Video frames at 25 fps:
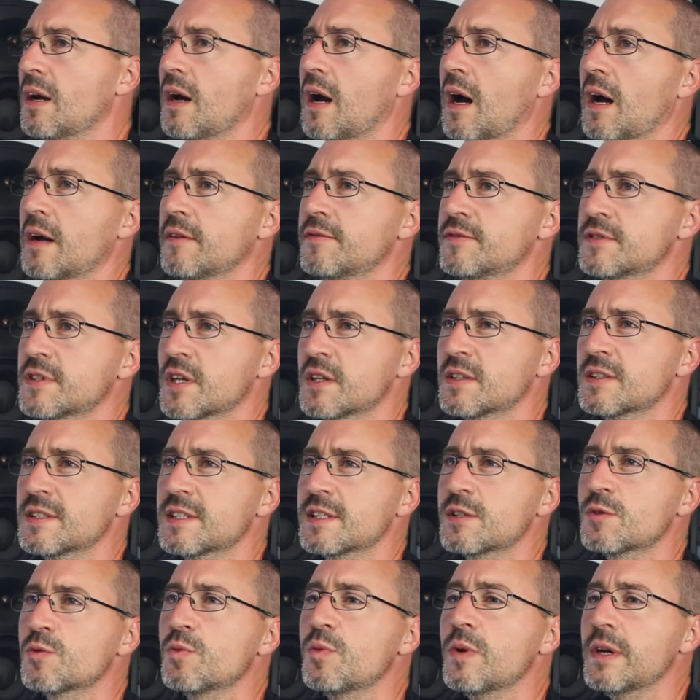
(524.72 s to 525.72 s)
I've done
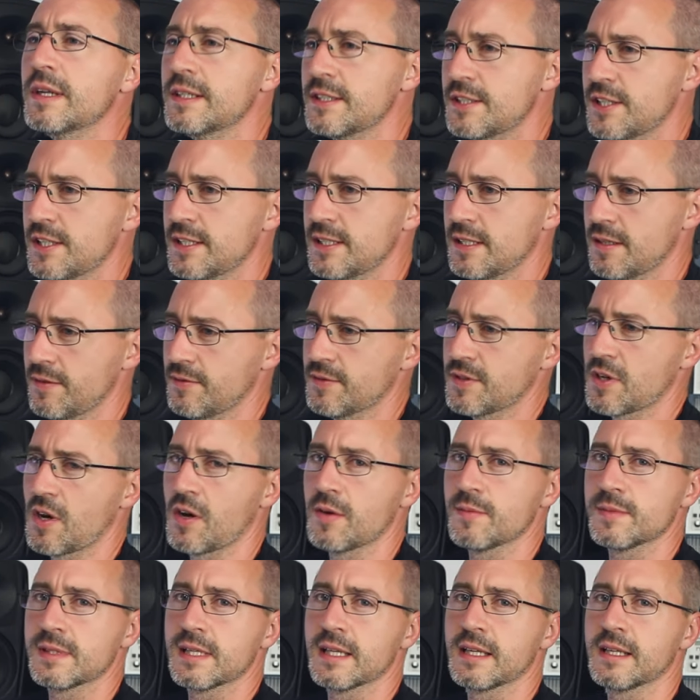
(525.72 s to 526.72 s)
switches of
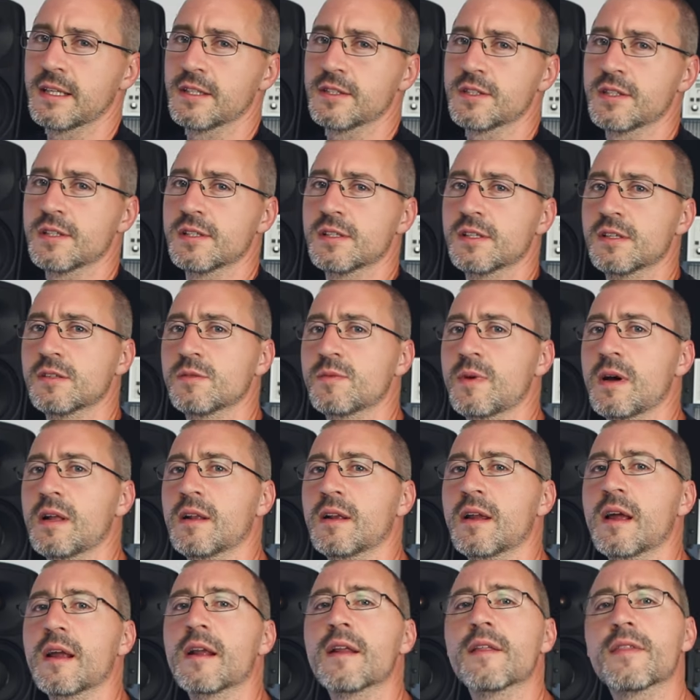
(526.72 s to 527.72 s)
time signatures as
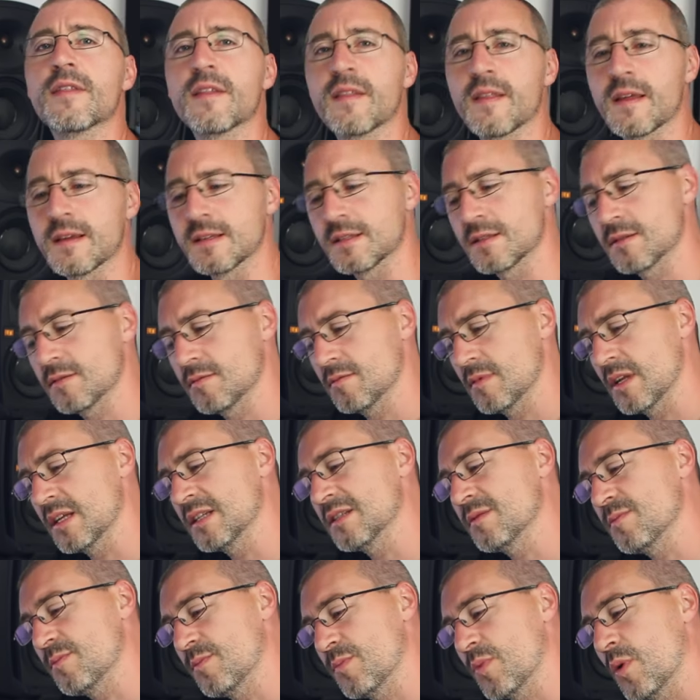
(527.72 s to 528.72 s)
well, and I think that's
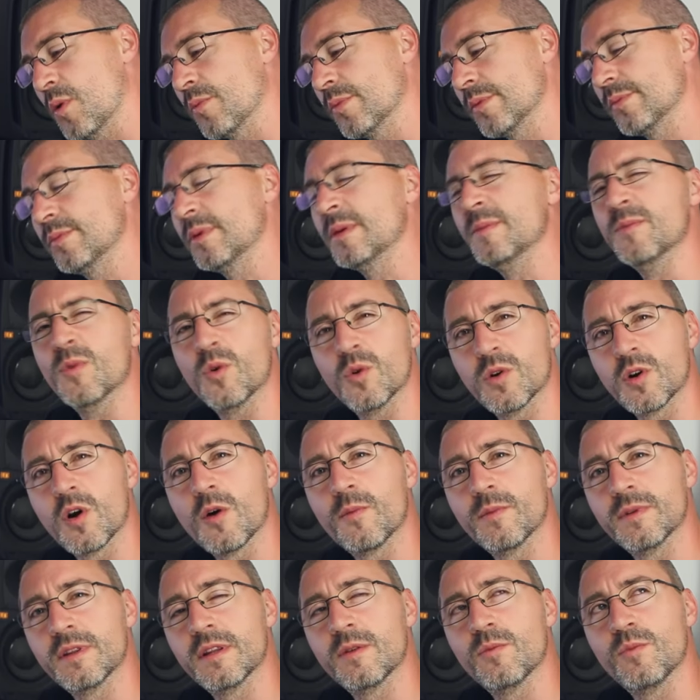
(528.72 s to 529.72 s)
probably more
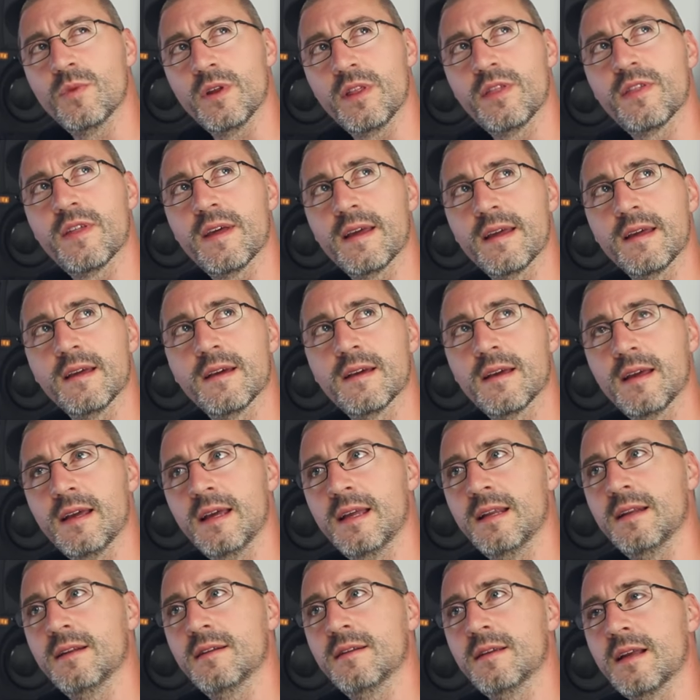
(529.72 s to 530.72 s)
common than we think
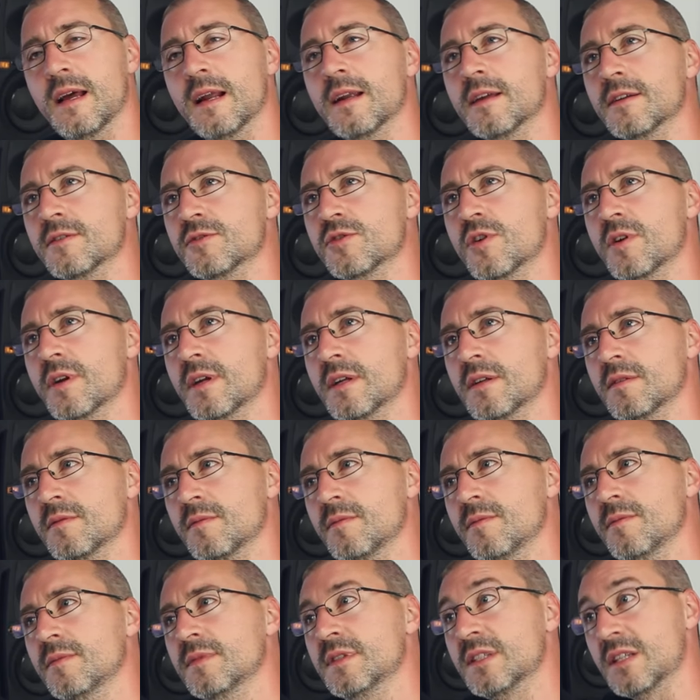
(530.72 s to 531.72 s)
in electronic
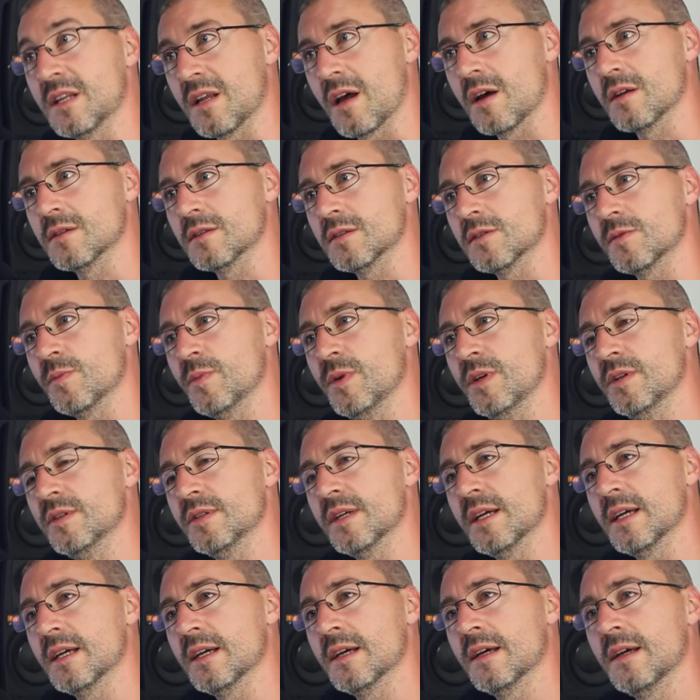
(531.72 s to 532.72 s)
dance
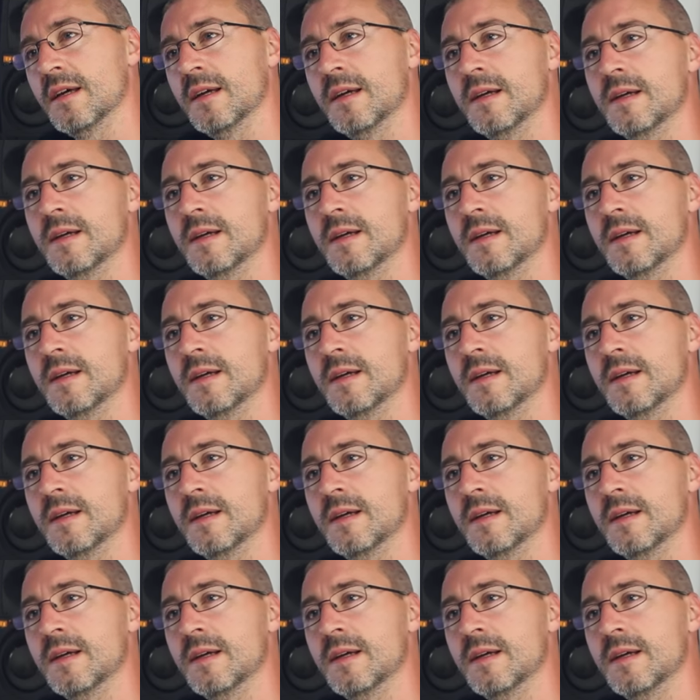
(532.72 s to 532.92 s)
music,